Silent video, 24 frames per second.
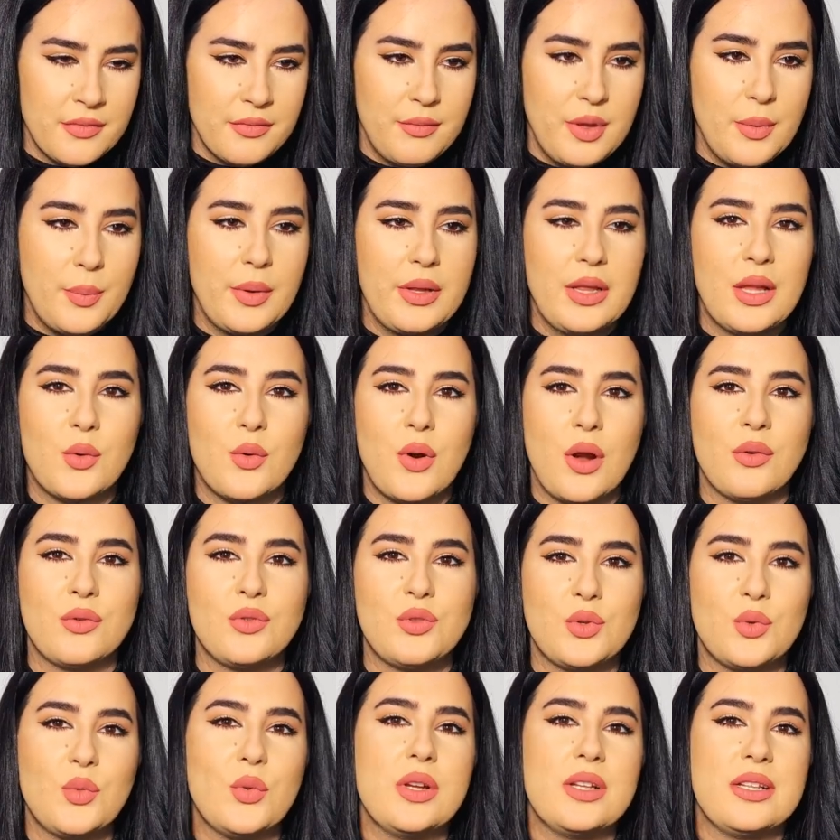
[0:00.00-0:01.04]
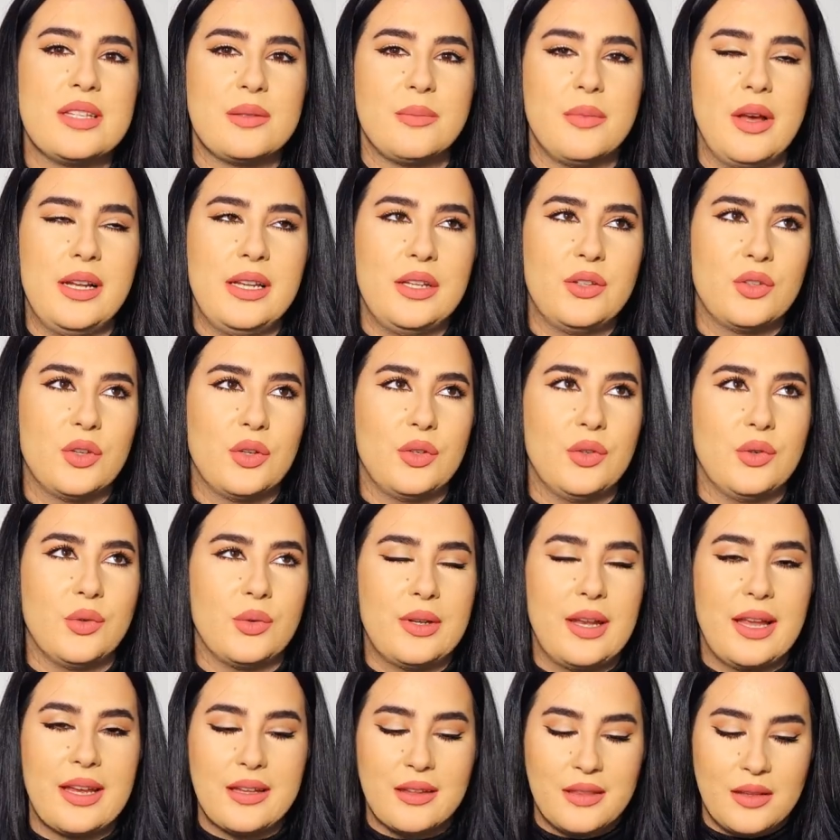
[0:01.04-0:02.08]
people around you will smell it on
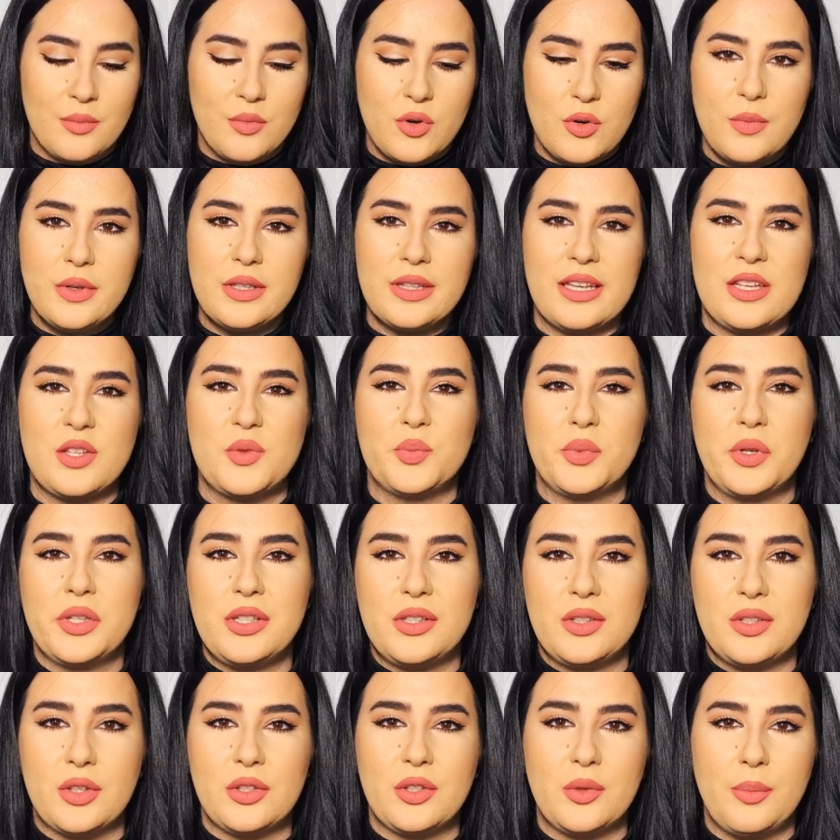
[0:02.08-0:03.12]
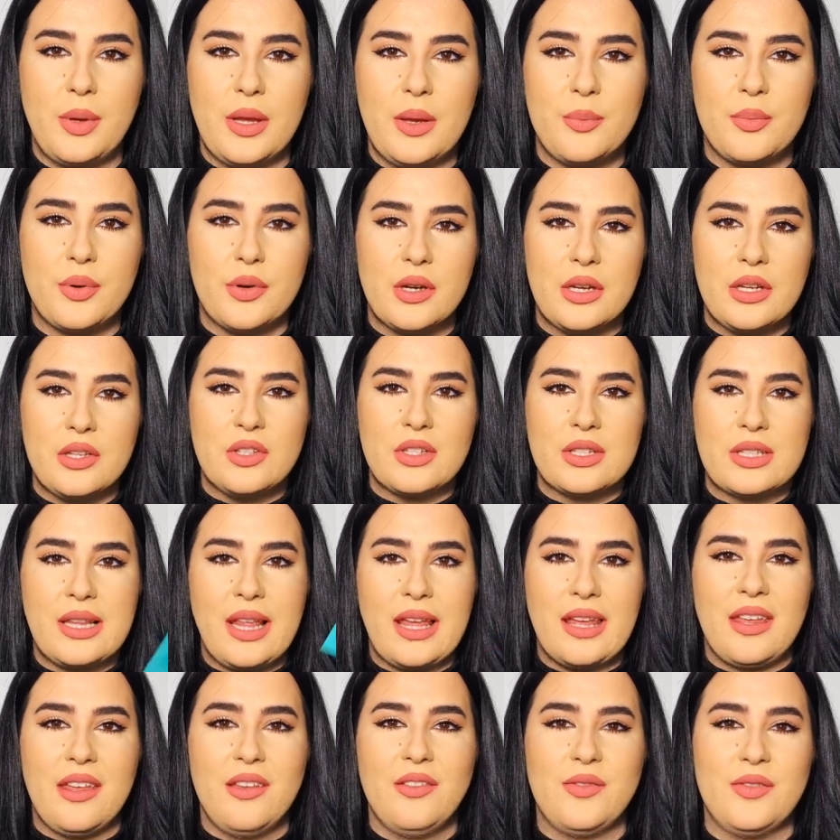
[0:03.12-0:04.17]
you. Like the moment I sprayed it on the paper, it just
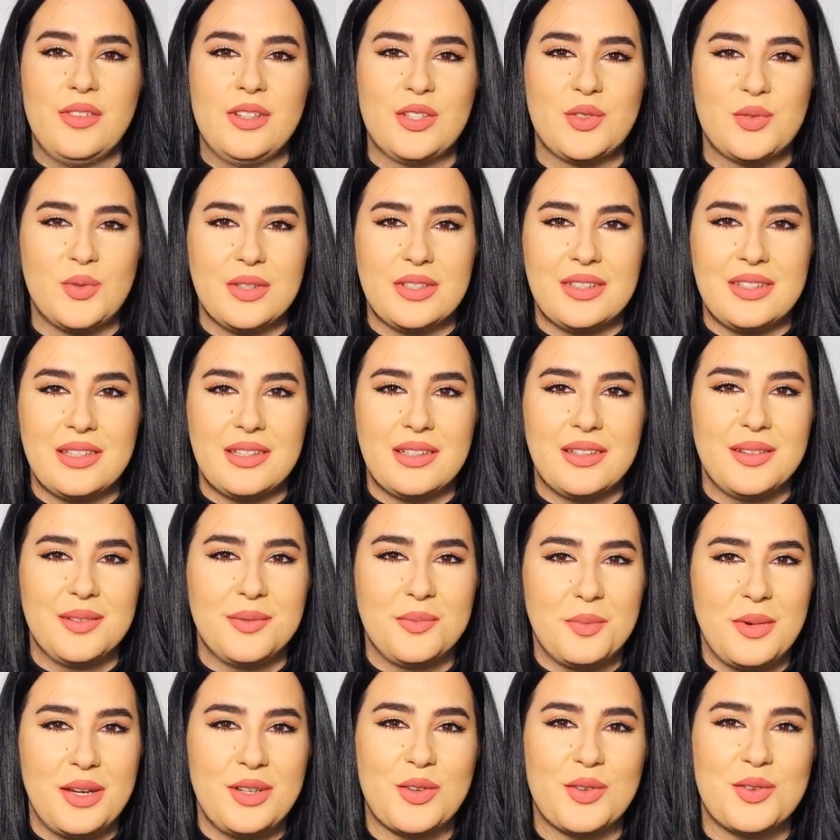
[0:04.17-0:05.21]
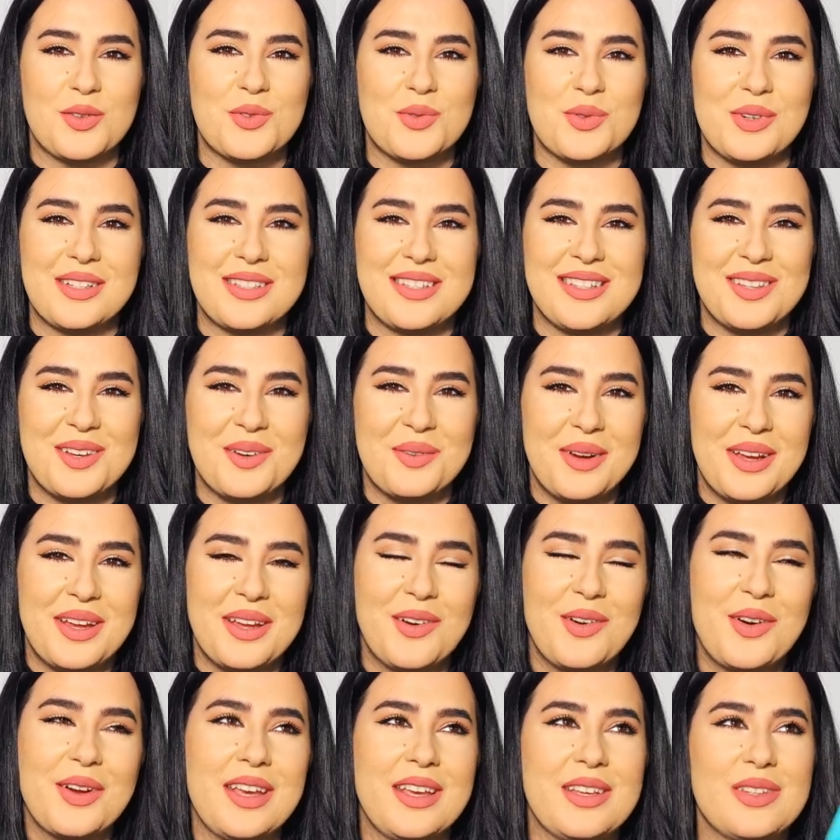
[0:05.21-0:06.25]
like infiltrated my nostrils in a
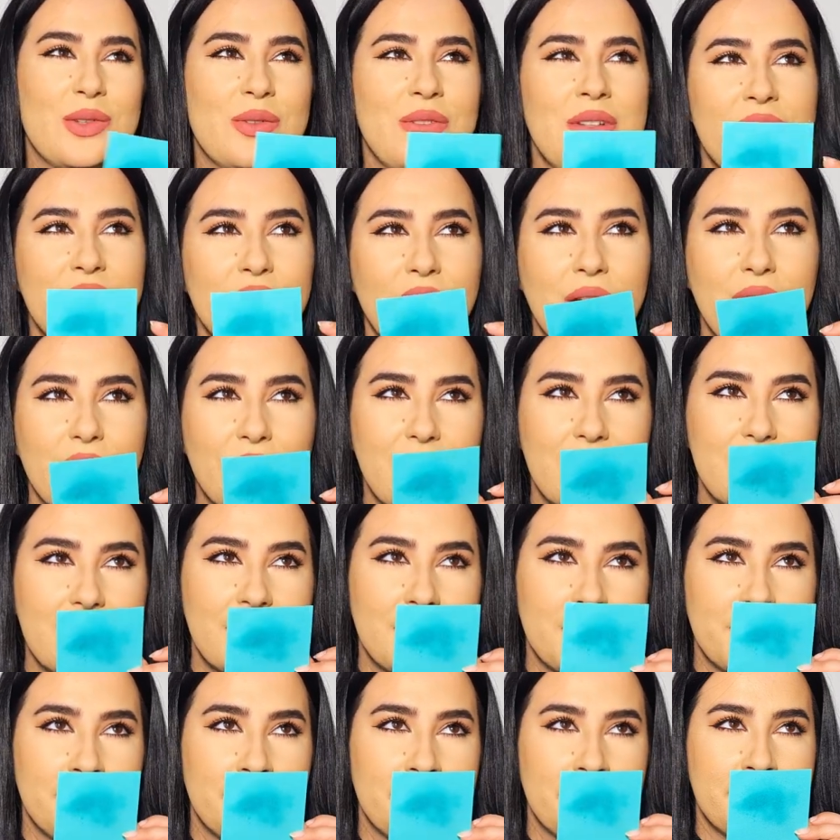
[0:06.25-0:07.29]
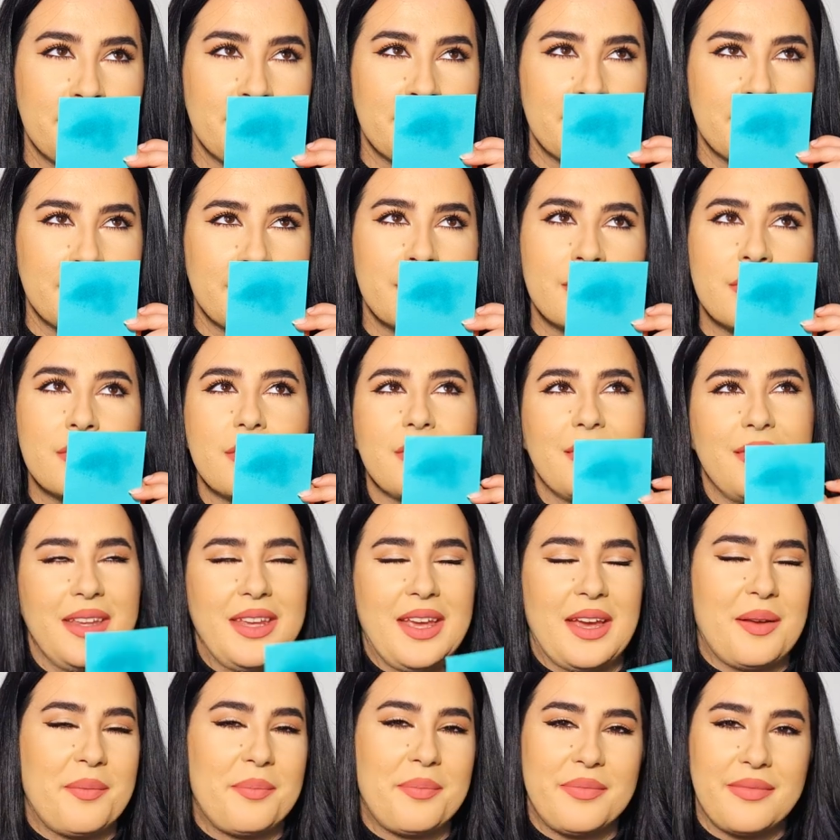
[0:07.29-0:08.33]
way. Okay, so this fragrance,
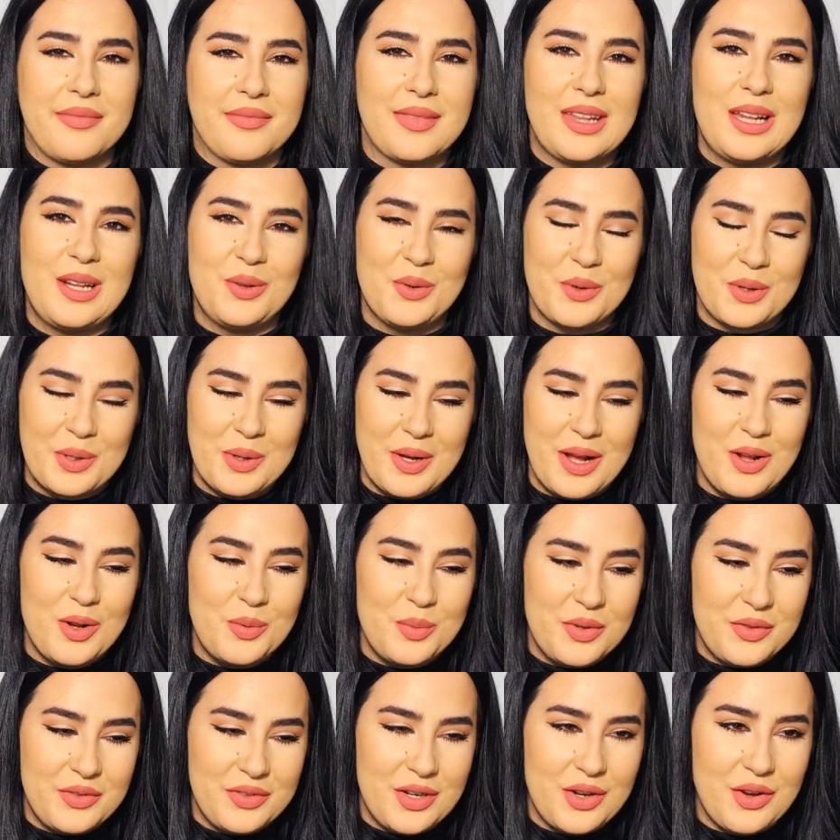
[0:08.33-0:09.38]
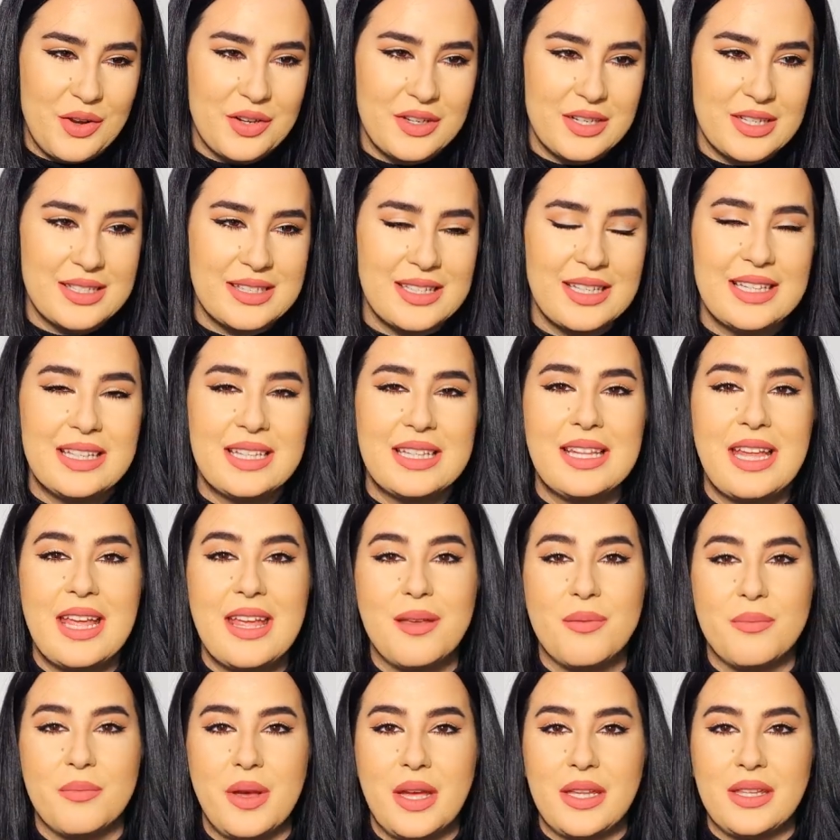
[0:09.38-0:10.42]
yeah, look, I'll be very honest,
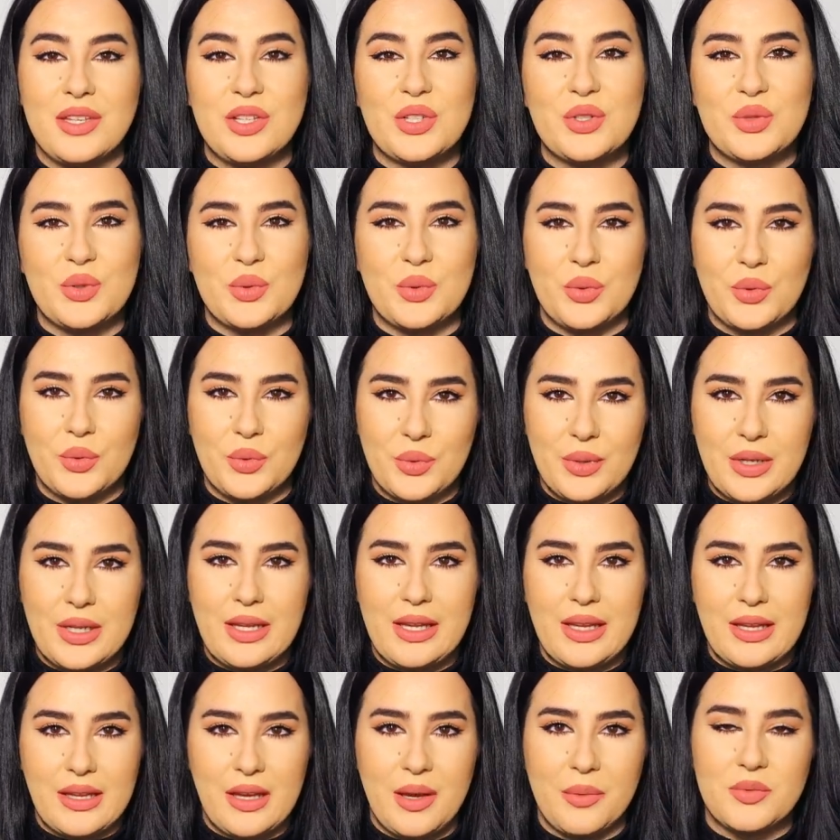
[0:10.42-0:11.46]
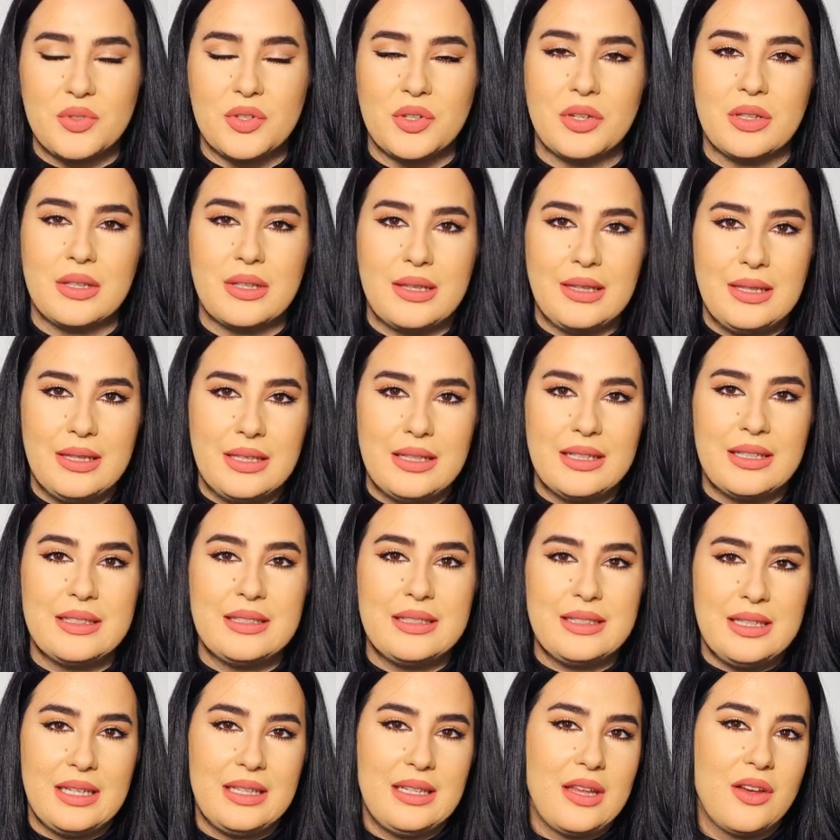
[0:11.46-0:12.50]
they managed to really capture the
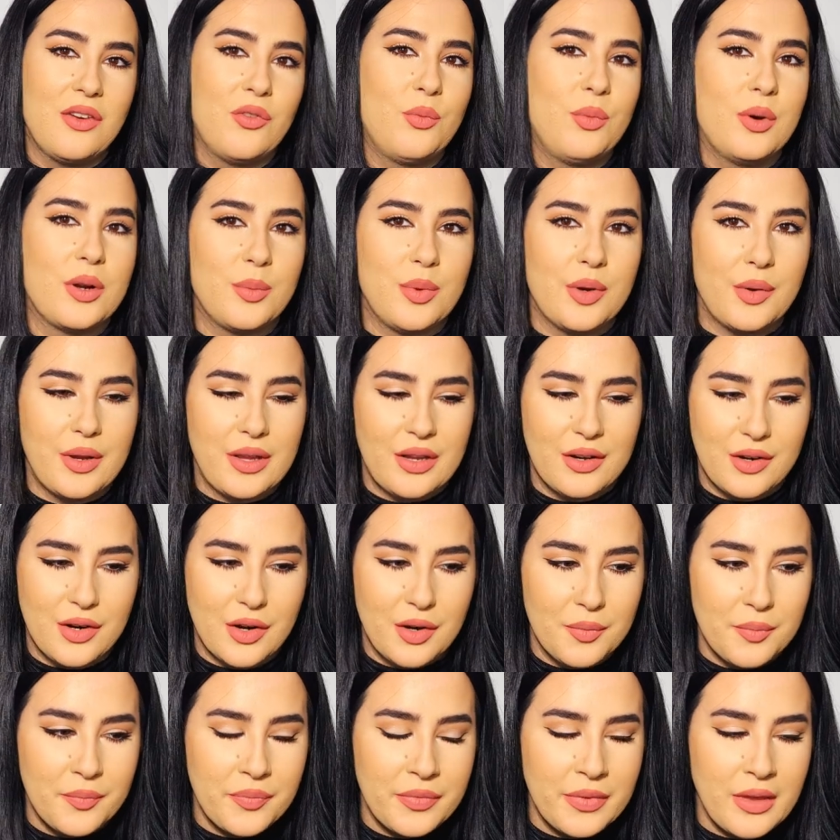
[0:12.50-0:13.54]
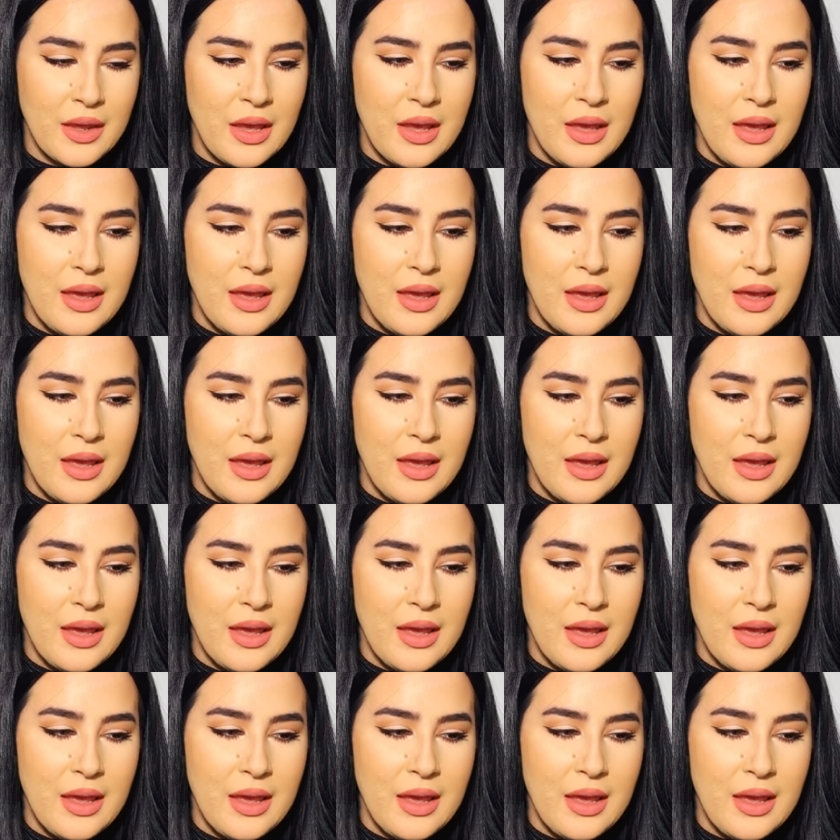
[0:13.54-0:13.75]
DNA of Burberry Her.